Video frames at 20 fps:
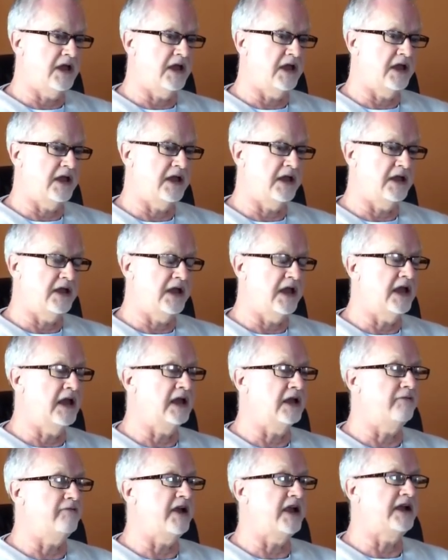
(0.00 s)
a
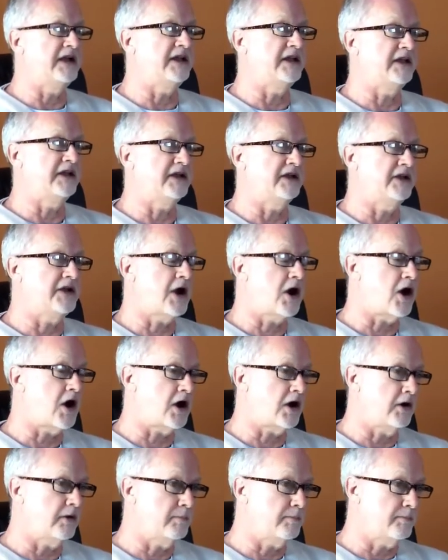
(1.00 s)
elevated
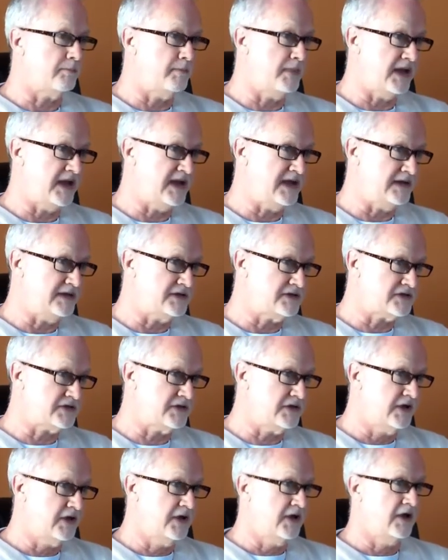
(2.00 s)
heartbeat,
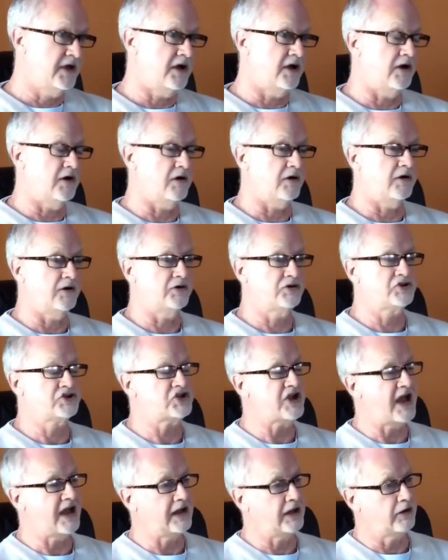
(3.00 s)
or
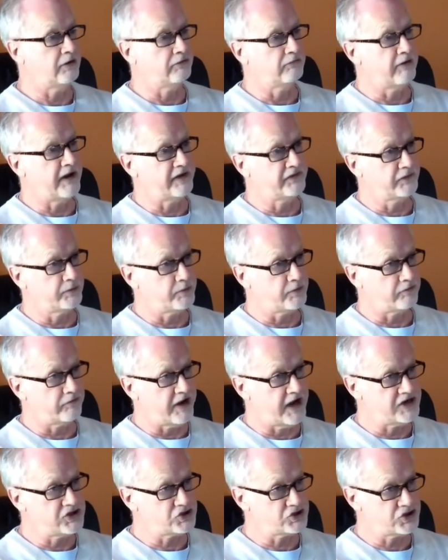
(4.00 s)
shallow
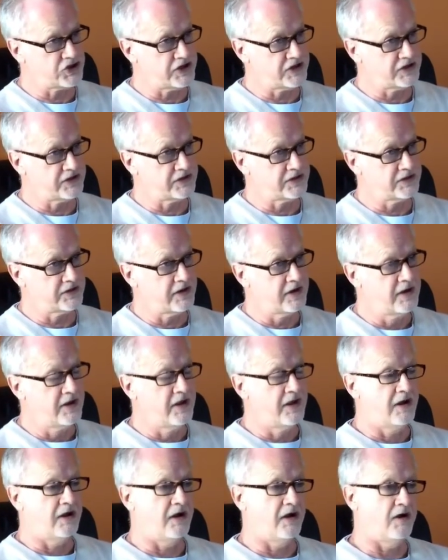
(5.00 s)
respiration,
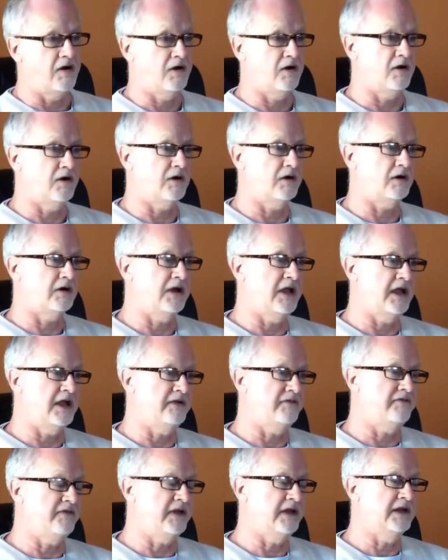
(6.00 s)
or
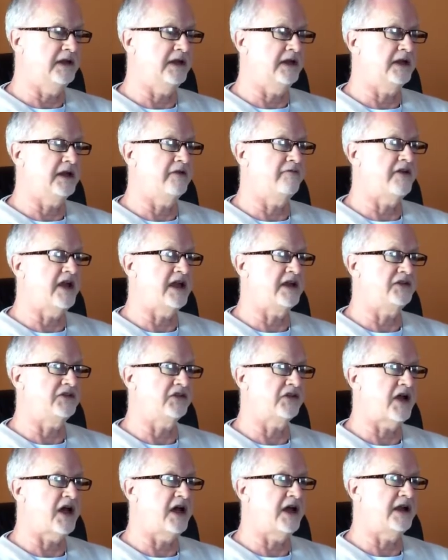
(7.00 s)
a feeling of
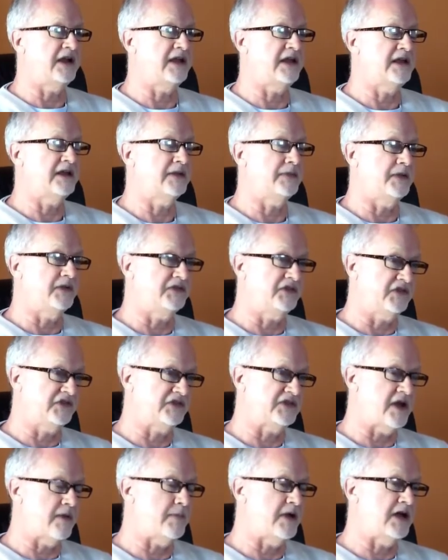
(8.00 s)
anxiety in the
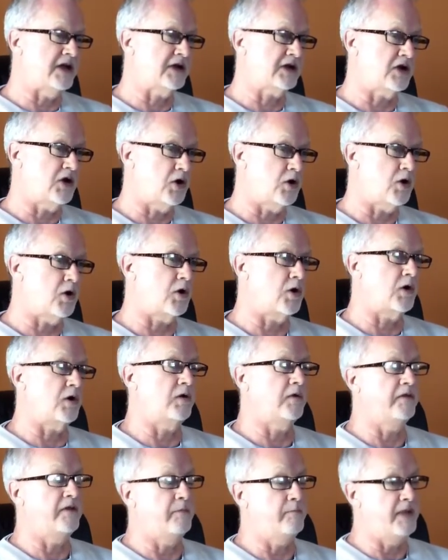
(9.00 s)
stomach
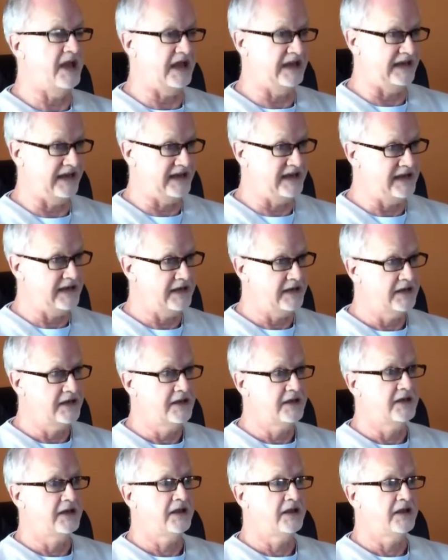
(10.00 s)
or the belly.